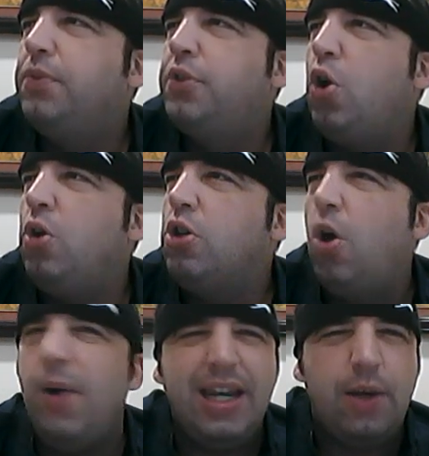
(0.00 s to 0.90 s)
don't
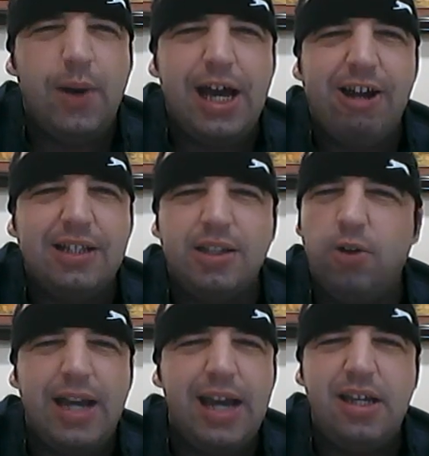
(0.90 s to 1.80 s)
go anywhere, right?
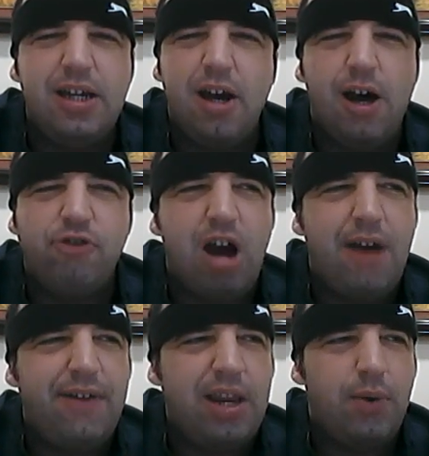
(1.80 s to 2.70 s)
Don't get in your car,
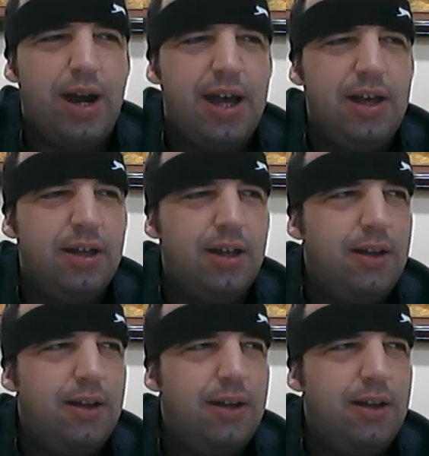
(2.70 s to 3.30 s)
drive anywhere.